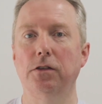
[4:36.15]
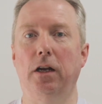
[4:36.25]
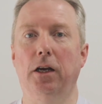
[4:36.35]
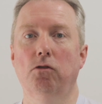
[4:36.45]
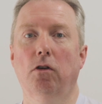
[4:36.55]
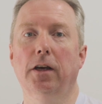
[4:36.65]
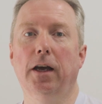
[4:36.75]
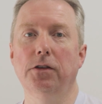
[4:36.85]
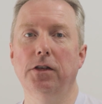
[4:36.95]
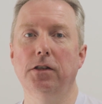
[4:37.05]
Is it electronic
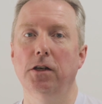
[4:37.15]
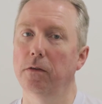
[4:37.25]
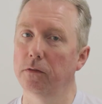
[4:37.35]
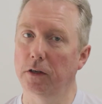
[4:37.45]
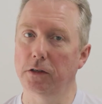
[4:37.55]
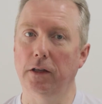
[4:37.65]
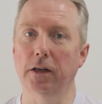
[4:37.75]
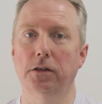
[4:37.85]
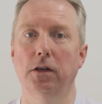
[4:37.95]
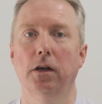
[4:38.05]
asset? Things like
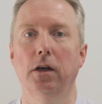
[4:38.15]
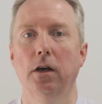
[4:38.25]
that.